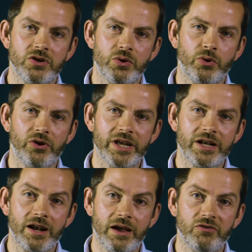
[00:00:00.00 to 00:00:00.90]
who are on a
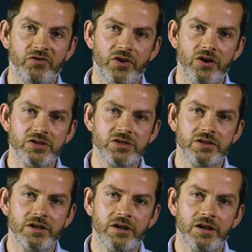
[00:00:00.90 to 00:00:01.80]

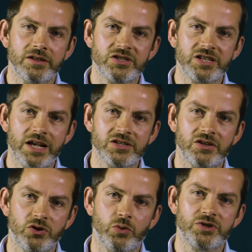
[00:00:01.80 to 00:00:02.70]
cloud-first and SaaS
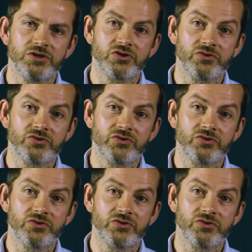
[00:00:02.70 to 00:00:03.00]
adoption